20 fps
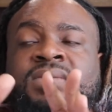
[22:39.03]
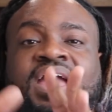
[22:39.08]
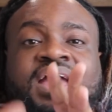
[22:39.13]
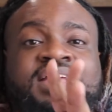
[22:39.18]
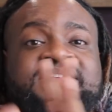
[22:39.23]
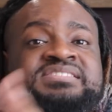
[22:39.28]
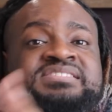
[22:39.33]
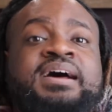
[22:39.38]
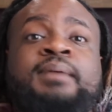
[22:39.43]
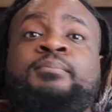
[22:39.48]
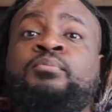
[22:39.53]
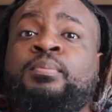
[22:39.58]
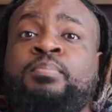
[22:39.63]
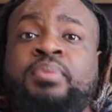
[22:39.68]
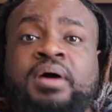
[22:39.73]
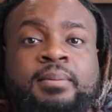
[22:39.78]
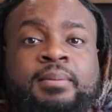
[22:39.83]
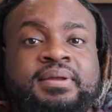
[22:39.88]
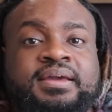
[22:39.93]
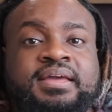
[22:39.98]
and some
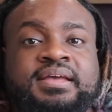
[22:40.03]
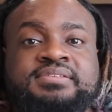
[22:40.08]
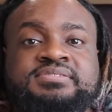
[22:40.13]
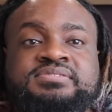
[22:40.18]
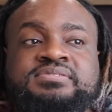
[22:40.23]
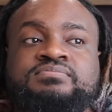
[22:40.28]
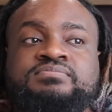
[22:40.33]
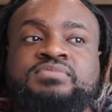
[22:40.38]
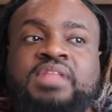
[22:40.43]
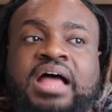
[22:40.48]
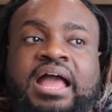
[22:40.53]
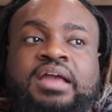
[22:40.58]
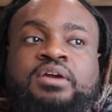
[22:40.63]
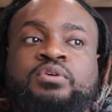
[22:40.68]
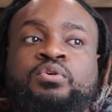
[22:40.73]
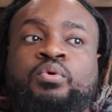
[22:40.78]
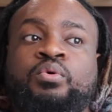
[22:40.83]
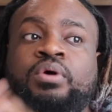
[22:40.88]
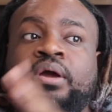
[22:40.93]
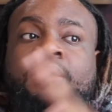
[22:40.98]
Republicans, like,
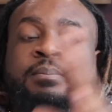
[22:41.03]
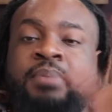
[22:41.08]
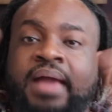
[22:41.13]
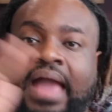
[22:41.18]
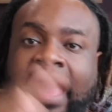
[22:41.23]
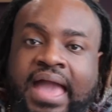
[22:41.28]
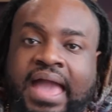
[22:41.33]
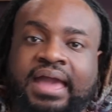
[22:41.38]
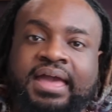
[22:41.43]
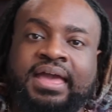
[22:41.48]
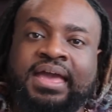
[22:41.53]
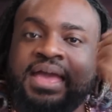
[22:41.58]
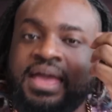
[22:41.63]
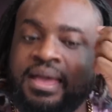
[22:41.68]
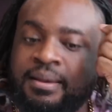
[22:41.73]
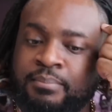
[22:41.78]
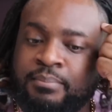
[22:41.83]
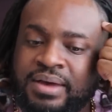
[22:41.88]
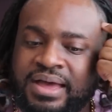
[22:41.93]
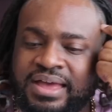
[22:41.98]
going back.
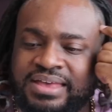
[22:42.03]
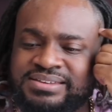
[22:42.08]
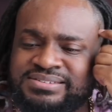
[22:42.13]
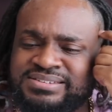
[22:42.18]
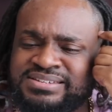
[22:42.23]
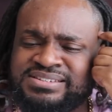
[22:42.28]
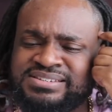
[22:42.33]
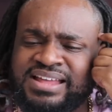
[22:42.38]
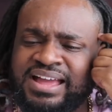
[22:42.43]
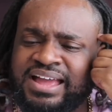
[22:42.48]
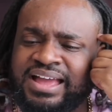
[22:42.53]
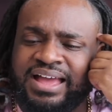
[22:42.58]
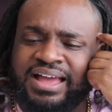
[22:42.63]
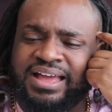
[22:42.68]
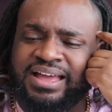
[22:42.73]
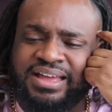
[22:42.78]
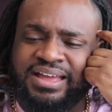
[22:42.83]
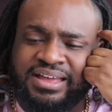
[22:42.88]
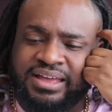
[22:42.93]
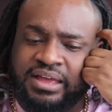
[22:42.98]
But it's just like,
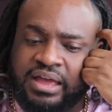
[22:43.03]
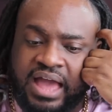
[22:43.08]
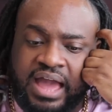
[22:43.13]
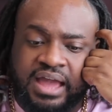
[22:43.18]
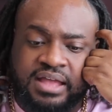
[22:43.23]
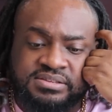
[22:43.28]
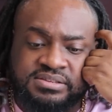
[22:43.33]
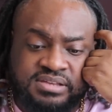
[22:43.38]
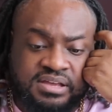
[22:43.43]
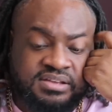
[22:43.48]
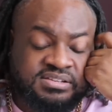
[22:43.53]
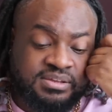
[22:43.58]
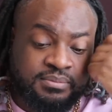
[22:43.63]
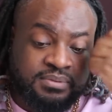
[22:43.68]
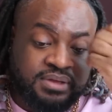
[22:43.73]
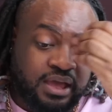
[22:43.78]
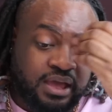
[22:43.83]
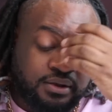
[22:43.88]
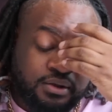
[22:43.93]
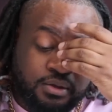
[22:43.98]
I can tell some
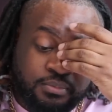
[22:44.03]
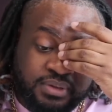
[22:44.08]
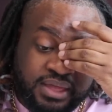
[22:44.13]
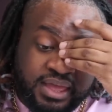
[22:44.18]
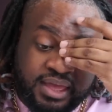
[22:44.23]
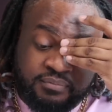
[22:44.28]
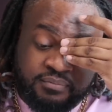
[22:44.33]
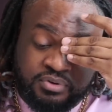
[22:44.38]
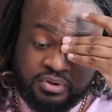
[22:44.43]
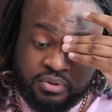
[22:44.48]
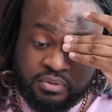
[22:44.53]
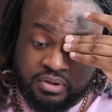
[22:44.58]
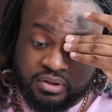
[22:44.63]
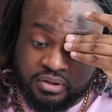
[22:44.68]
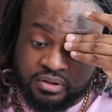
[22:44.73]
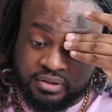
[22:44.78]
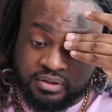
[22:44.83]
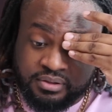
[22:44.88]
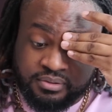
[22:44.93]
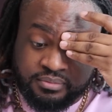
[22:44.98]
of y'all don't be having
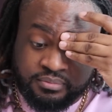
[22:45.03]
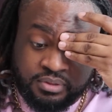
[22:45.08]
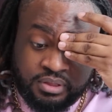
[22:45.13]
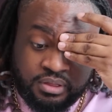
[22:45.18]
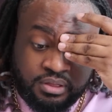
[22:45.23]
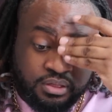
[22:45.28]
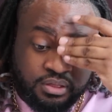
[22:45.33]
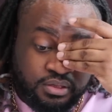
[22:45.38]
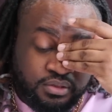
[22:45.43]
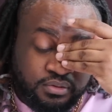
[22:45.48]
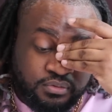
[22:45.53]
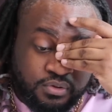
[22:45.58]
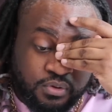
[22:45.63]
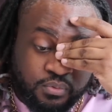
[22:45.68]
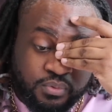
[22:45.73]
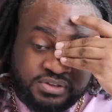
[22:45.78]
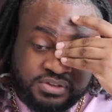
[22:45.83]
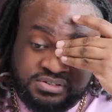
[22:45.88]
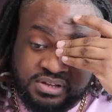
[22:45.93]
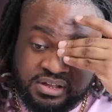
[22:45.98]
no, no,
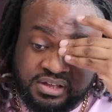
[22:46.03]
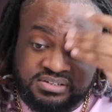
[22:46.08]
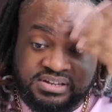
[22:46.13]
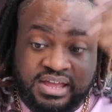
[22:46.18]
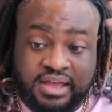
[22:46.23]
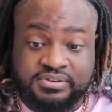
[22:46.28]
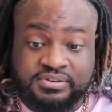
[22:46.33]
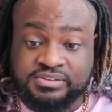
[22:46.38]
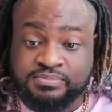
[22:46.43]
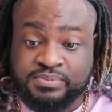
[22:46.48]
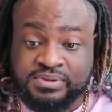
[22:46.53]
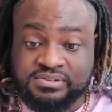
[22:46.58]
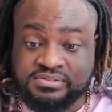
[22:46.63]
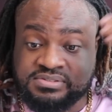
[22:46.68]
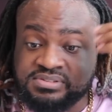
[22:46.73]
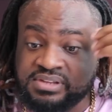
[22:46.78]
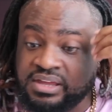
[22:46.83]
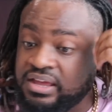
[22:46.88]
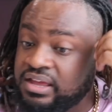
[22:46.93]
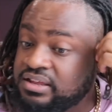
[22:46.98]
what's name, because y'all just be
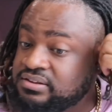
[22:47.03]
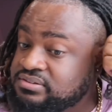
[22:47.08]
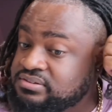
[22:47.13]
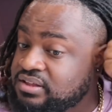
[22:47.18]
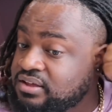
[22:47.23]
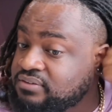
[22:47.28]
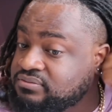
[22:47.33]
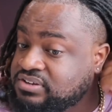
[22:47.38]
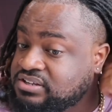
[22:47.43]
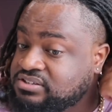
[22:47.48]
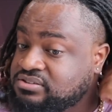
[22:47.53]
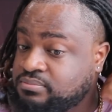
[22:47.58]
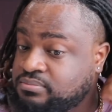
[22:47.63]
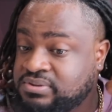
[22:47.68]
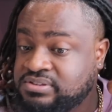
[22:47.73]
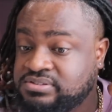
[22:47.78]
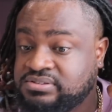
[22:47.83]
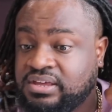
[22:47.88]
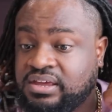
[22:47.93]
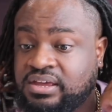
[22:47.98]
saying stuff just to
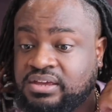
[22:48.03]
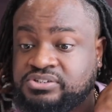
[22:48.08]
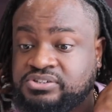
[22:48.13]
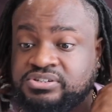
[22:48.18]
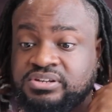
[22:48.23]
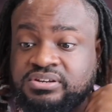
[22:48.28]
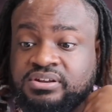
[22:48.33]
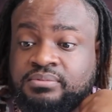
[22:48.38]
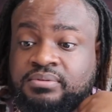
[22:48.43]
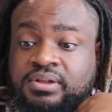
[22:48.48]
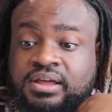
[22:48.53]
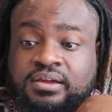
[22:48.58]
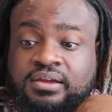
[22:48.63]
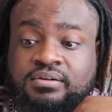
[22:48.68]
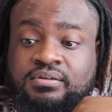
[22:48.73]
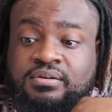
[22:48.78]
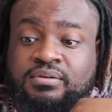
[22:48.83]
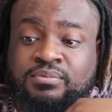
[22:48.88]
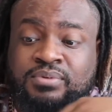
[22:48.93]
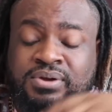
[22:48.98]
be saying shit. And I'm like,
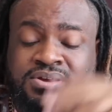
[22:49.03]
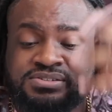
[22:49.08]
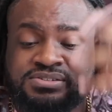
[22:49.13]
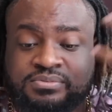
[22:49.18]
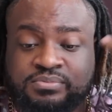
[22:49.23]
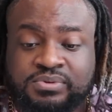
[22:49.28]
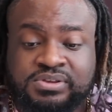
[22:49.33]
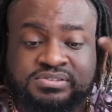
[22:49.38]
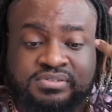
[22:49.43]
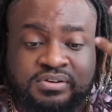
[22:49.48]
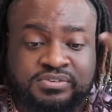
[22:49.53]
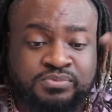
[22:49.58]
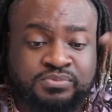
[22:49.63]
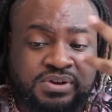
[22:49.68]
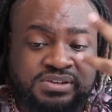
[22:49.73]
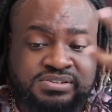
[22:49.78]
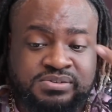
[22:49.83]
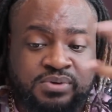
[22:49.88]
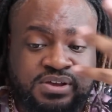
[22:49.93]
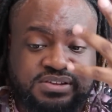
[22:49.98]
girl, where's the research?
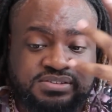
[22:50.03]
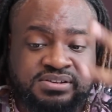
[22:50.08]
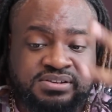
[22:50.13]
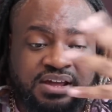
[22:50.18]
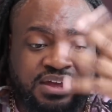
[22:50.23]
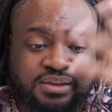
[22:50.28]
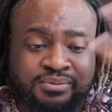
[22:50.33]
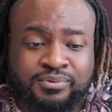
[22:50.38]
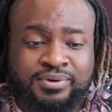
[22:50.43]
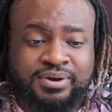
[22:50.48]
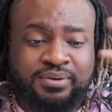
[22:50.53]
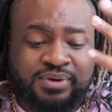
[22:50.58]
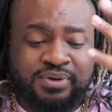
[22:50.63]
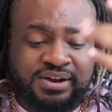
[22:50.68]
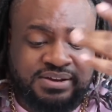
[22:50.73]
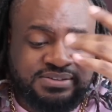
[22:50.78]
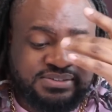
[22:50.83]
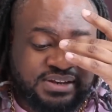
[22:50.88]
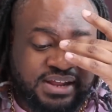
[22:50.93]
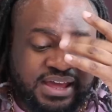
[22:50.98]
Where's the what's name?
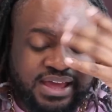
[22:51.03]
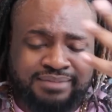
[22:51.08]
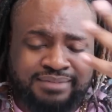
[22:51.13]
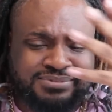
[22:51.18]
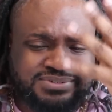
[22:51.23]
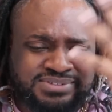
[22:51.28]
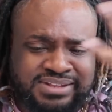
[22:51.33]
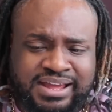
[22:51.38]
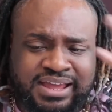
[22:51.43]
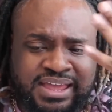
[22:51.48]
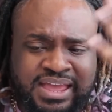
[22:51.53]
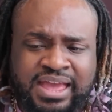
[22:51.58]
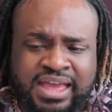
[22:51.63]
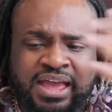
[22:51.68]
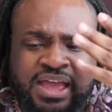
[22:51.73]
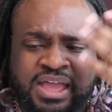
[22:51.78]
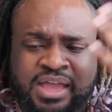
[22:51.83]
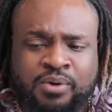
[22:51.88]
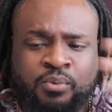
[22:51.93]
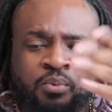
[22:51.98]
Where is it at? It's like,
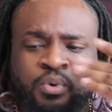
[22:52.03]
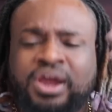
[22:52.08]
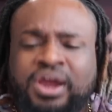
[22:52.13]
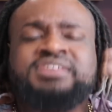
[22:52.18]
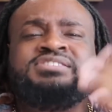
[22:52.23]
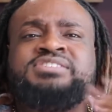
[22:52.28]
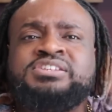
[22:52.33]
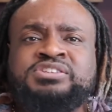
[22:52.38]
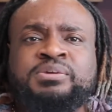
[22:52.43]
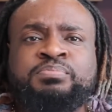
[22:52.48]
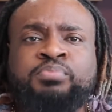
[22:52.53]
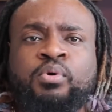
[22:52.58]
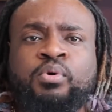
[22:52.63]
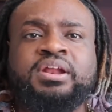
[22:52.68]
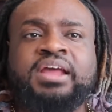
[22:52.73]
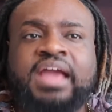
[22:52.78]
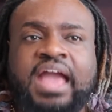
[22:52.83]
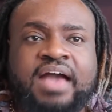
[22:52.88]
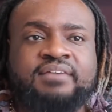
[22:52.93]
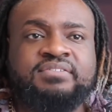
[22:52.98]
where is the
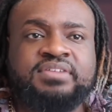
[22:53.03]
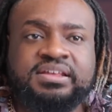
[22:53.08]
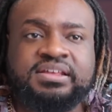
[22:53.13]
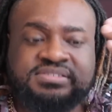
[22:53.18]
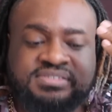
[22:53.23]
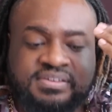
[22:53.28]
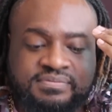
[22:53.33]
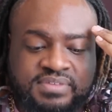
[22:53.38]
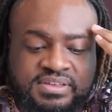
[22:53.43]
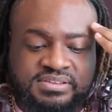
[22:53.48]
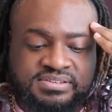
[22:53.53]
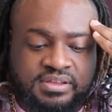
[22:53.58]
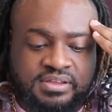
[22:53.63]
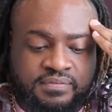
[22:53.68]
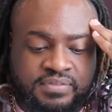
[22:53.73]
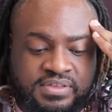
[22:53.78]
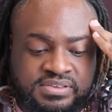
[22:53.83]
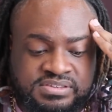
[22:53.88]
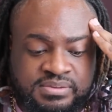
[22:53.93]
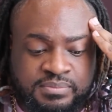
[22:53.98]
supporting evidence of this,
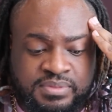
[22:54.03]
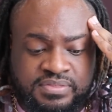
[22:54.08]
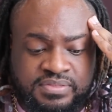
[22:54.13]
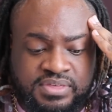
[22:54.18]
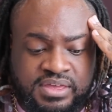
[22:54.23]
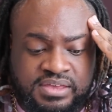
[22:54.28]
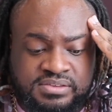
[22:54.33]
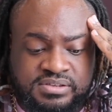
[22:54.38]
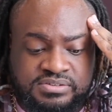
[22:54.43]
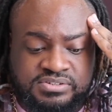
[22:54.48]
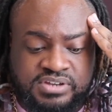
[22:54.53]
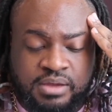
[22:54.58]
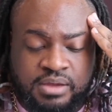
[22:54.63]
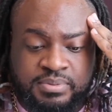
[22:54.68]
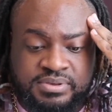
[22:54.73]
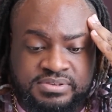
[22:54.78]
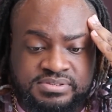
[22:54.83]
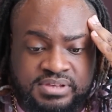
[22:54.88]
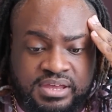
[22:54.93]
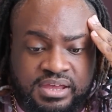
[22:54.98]
of these, so many things that y'all
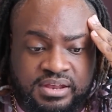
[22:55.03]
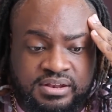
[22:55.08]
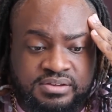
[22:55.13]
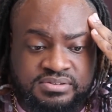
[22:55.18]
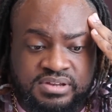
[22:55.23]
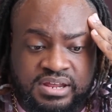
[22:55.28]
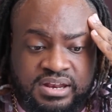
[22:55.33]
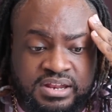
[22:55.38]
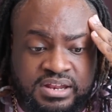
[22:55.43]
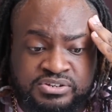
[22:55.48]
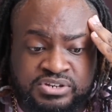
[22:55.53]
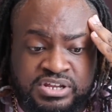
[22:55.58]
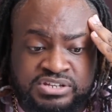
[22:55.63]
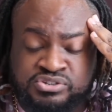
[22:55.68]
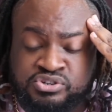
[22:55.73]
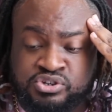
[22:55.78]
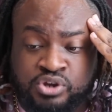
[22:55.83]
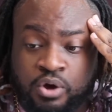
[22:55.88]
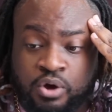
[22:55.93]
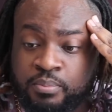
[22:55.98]
be saying? And it
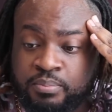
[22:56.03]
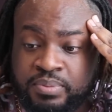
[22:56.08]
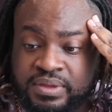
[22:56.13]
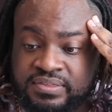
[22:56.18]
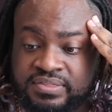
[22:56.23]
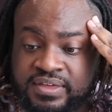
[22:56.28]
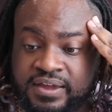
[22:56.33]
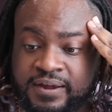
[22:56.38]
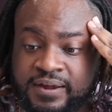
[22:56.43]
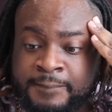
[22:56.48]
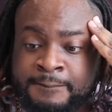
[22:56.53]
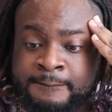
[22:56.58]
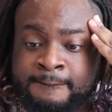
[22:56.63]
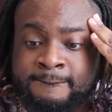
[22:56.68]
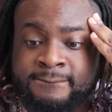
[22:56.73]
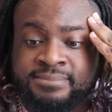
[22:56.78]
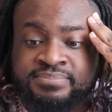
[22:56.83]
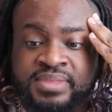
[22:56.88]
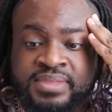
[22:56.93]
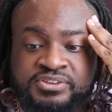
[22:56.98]
just don't be there.
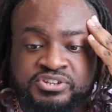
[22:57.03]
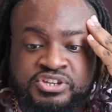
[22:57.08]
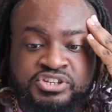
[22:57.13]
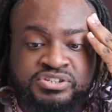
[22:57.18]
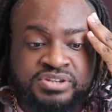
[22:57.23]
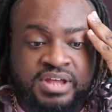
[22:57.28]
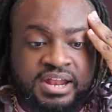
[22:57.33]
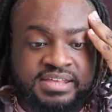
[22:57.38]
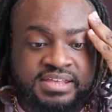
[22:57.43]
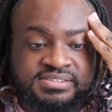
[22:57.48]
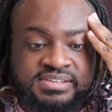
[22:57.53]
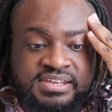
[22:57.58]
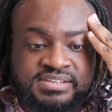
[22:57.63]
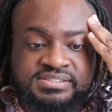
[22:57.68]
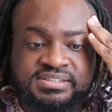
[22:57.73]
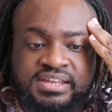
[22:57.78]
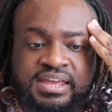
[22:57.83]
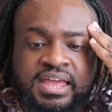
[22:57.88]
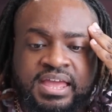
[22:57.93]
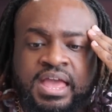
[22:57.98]
She's
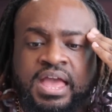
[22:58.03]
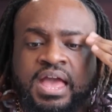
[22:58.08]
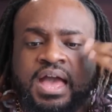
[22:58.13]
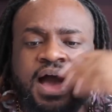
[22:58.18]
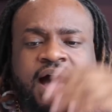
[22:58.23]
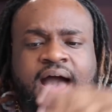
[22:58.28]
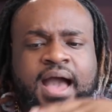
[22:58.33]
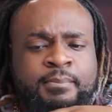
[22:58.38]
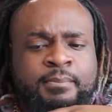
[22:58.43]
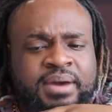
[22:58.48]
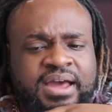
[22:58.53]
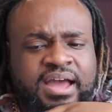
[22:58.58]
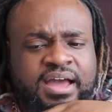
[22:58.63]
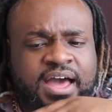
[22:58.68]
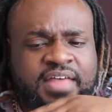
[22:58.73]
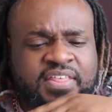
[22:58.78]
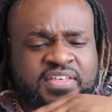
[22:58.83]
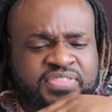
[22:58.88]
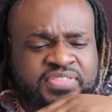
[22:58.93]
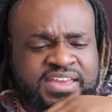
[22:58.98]
non-existent. But
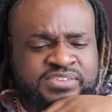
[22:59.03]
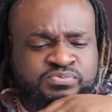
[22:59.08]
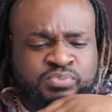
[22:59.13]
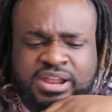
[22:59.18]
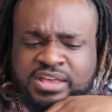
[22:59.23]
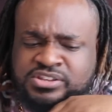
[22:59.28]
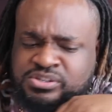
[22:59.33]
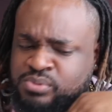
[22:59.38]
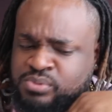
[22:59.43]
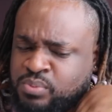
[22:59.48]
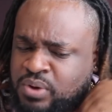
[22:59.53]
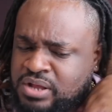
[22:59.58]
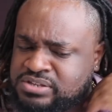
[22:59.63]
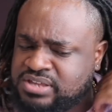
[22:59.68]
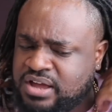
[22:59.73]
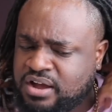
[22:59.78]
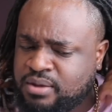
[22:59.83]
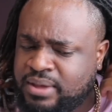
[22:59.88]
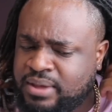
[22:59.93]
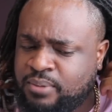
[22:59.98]
other things, what else do we want
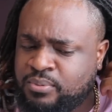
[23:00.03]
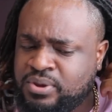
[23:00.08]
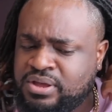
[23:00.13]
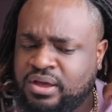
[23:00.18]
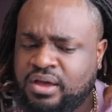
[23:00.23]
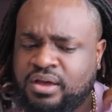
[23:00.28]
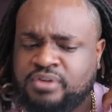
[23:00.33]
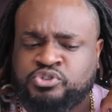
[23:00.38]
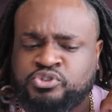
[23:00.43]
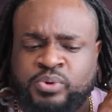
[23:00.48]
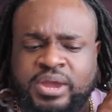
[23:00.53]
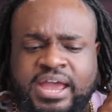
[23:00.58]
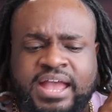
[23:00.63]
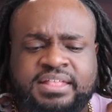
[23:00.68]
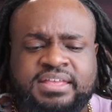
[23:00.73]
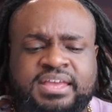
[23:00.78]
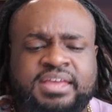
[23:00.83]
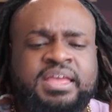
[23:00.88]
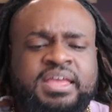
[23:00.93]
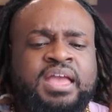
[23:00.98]
to talk about? We
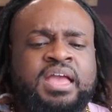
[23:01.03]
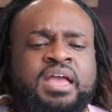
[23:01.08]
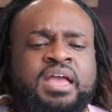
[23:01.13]
drag it.